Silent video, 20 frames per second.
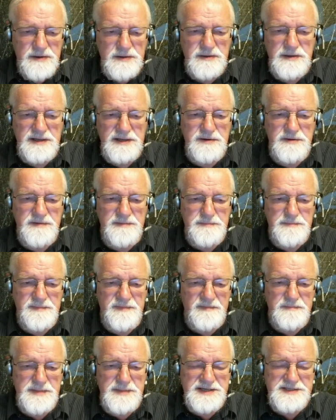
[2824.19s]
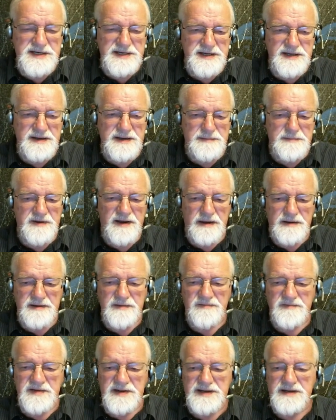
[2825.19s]
earlier business uh,
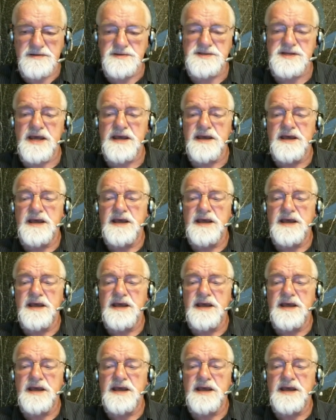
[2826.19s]
uh, videos